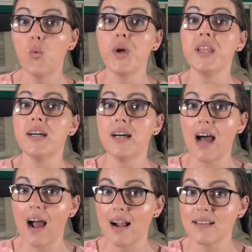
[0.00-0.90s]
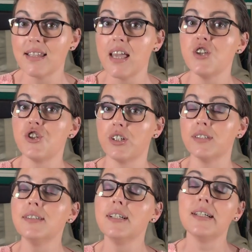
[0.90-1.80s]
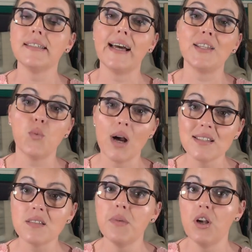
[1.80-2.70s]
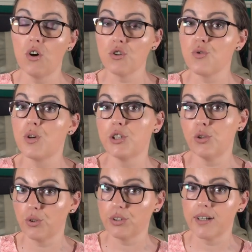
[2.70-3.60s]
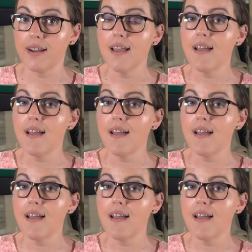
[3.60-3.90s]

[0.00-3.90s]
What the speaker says: with an Alsatian that once belonged to her daughter.